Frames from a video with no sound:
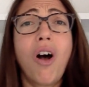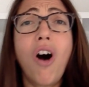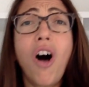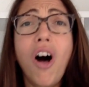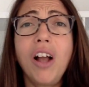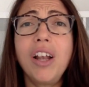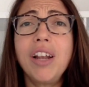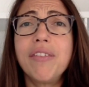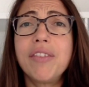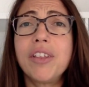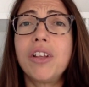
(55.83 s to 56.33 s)

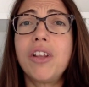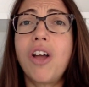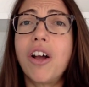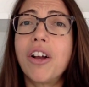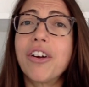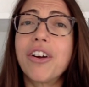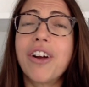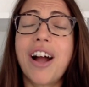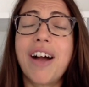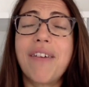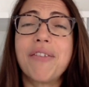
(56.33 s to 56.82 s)
All of the
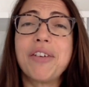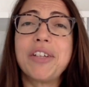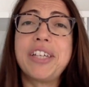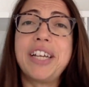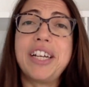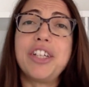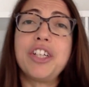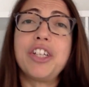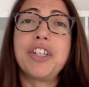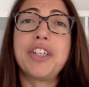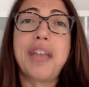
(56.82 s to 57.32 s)
longer
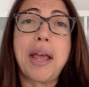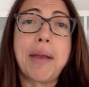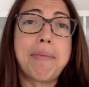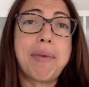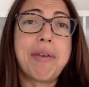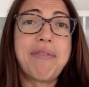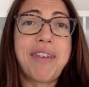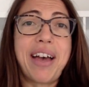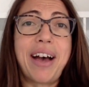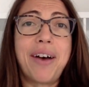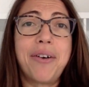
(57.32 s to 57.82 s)
conversations can
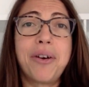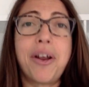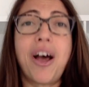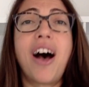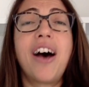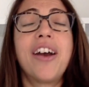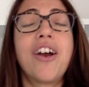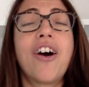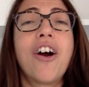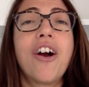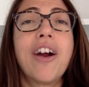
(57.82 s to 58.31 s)
be found
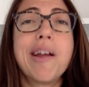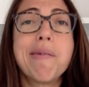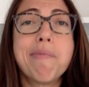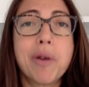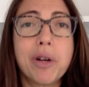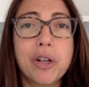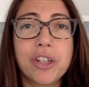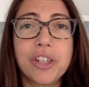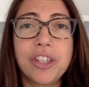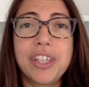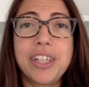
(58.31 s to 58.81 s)
on our
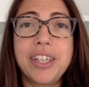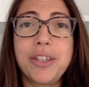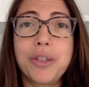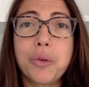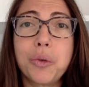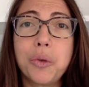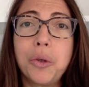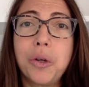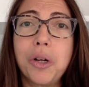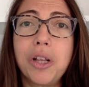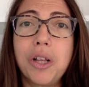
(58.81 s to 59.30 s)
emergency
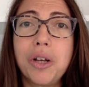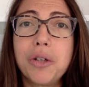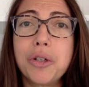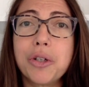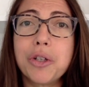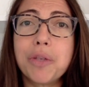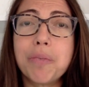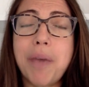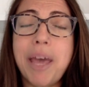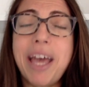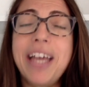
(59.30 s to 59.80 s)
school
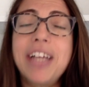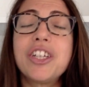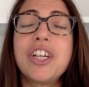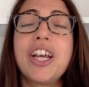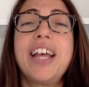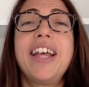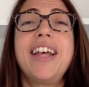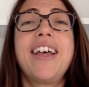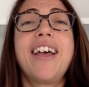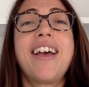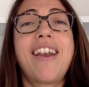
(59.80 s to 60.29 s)
closures page,
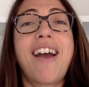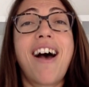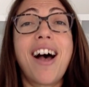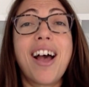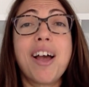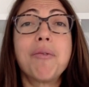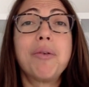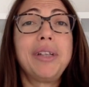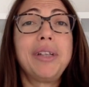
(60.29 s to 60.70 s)
and I